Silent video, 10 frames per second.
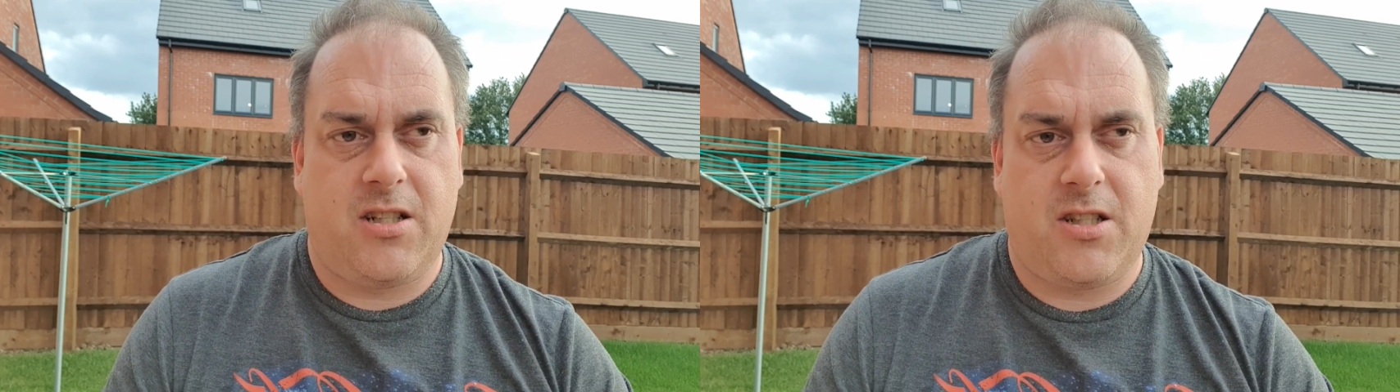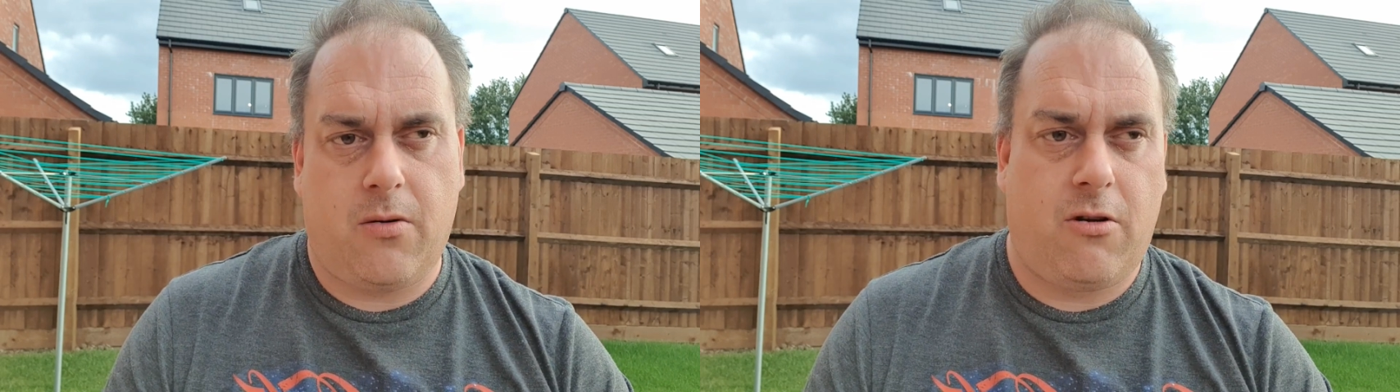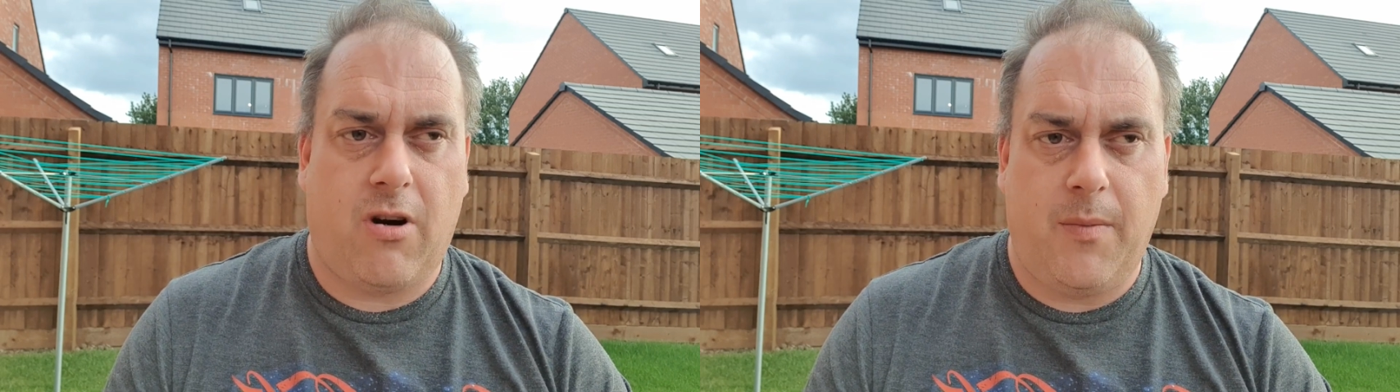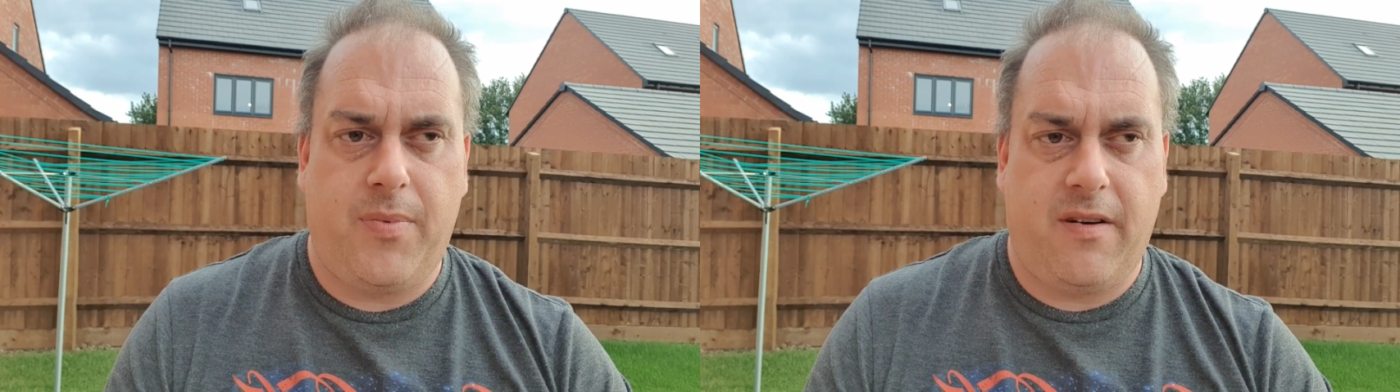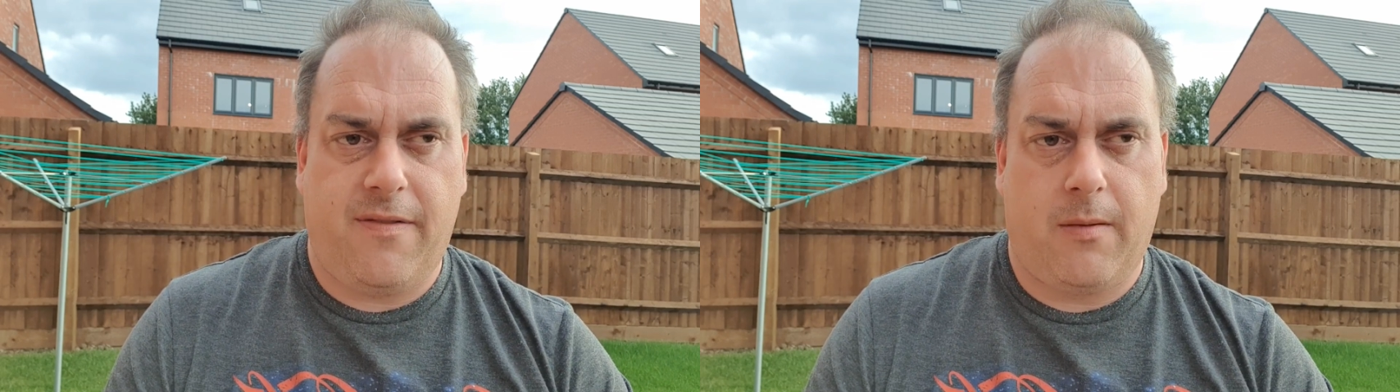So a great
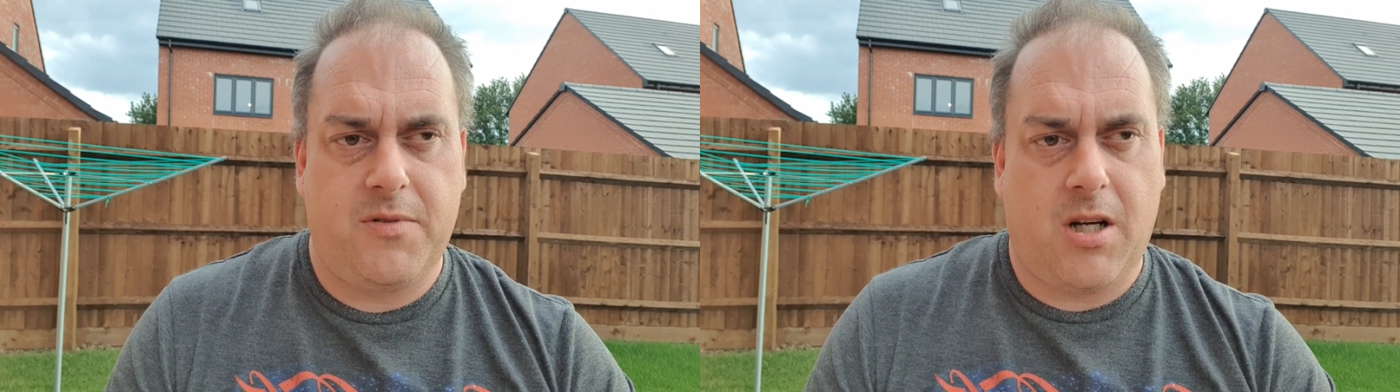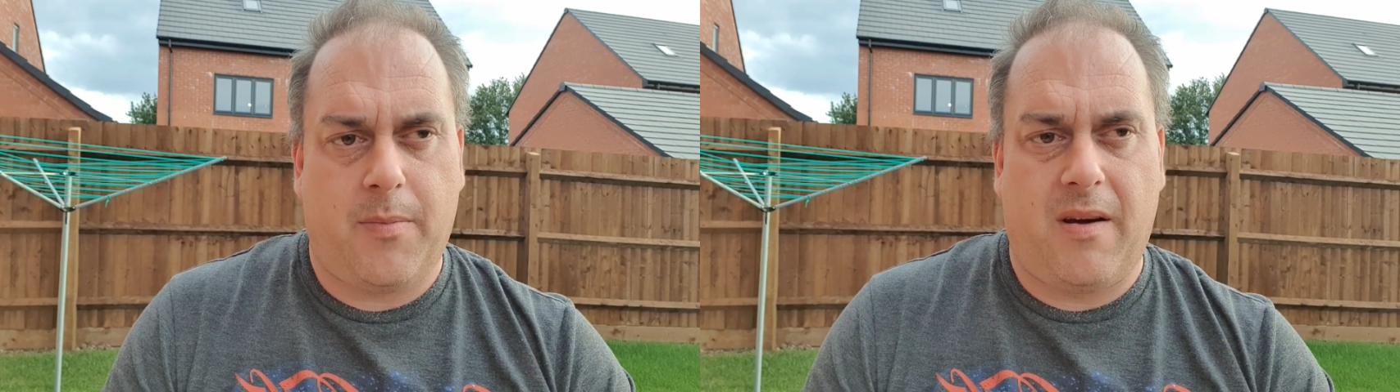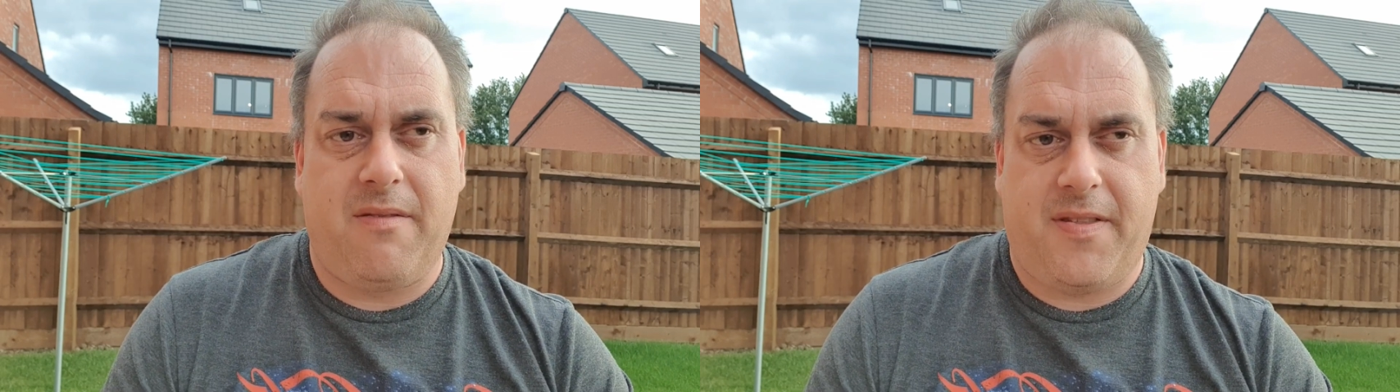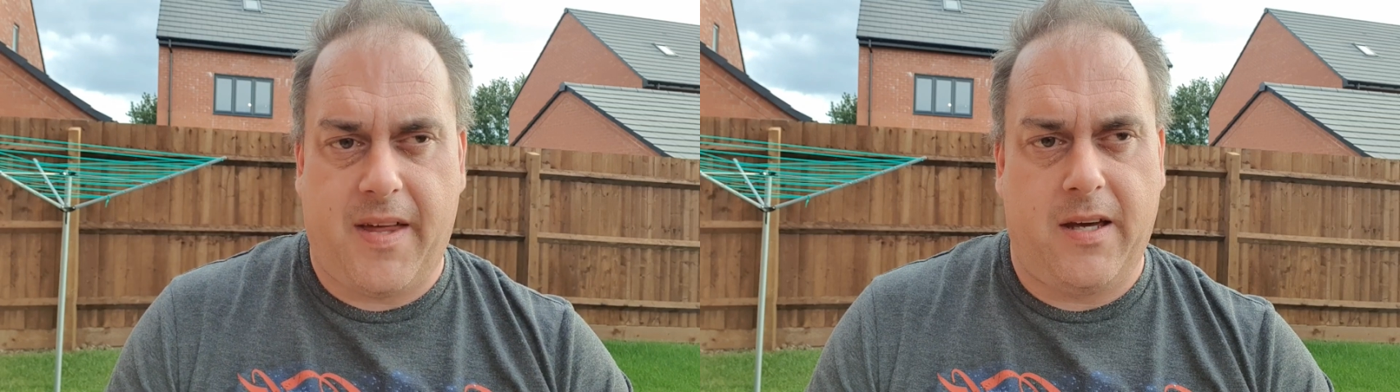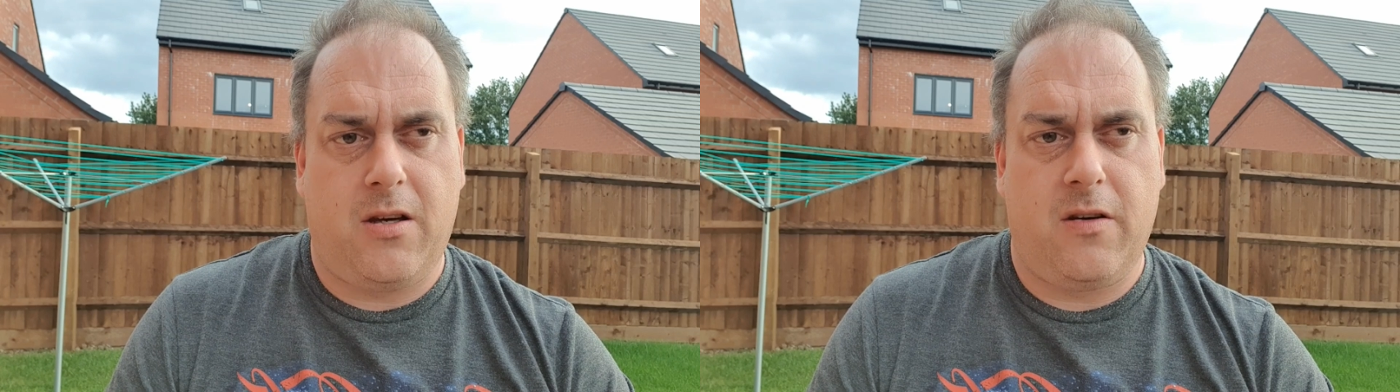big thumbs up, and
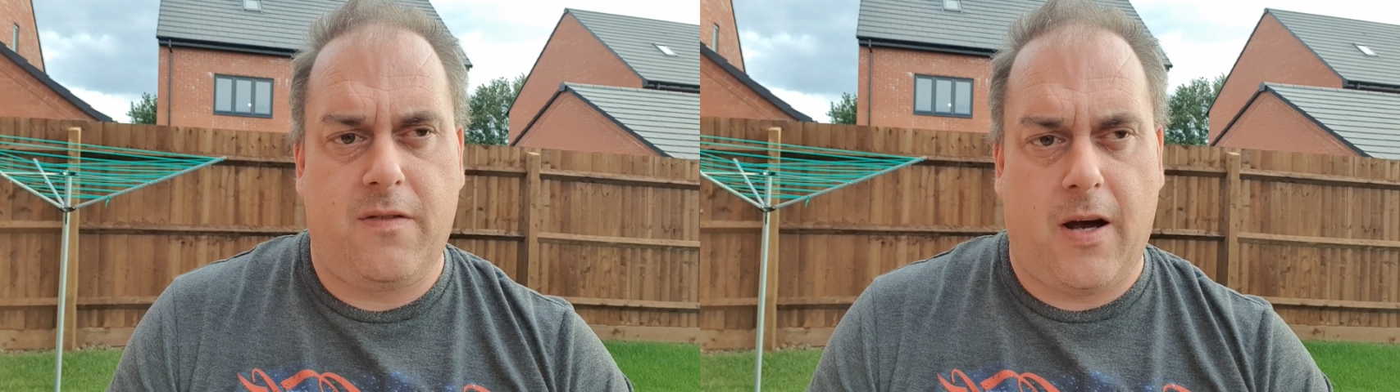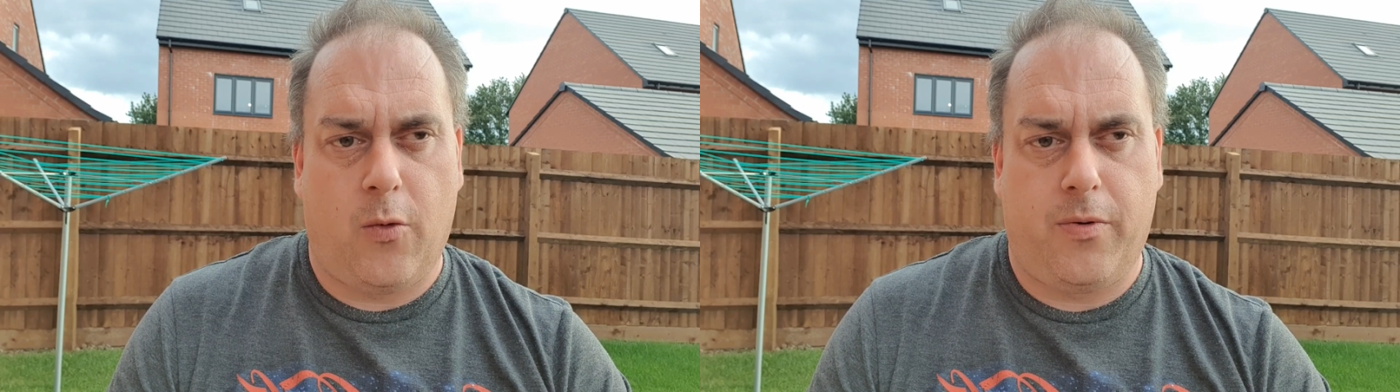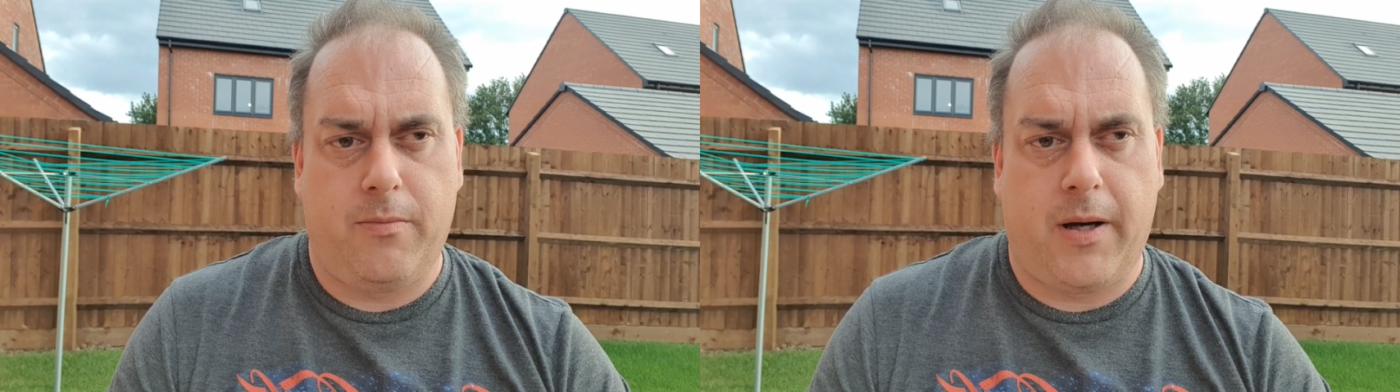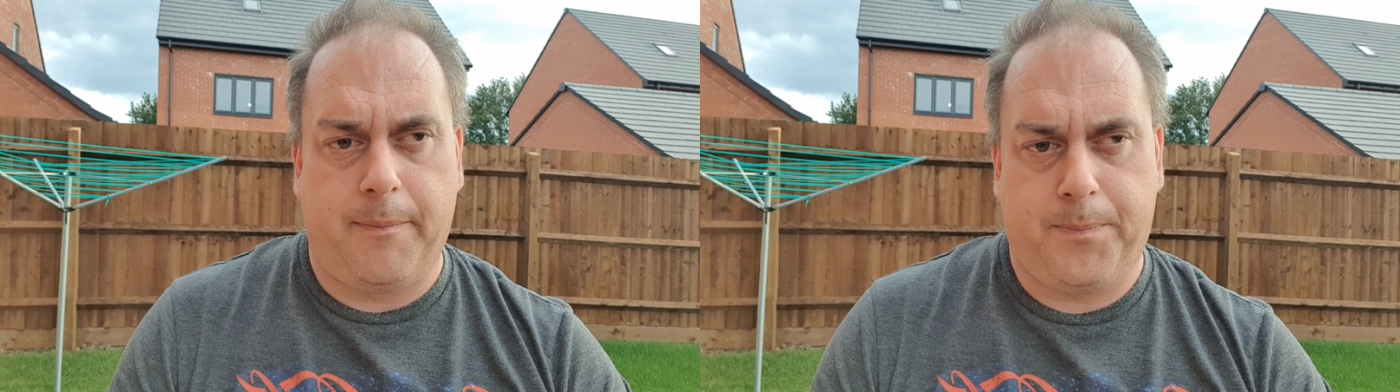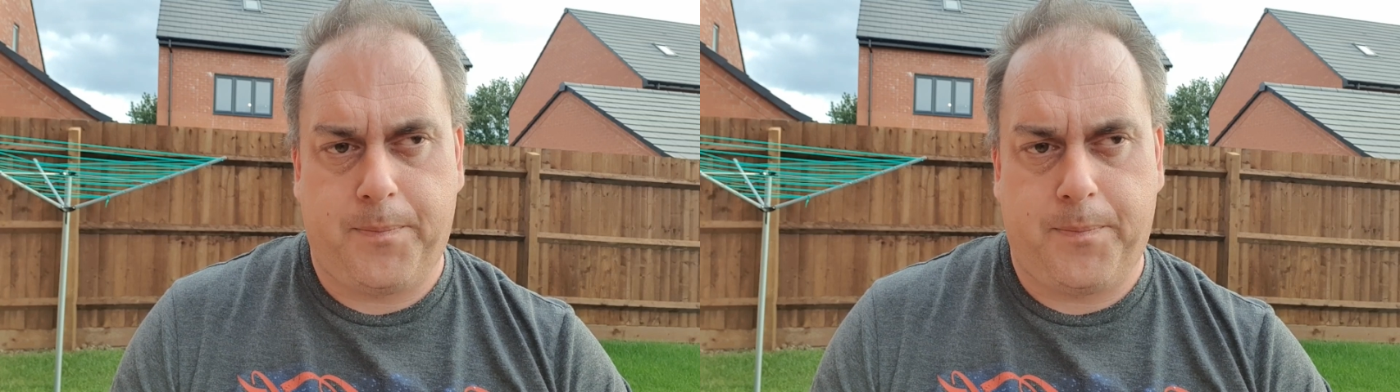thank you for helping me.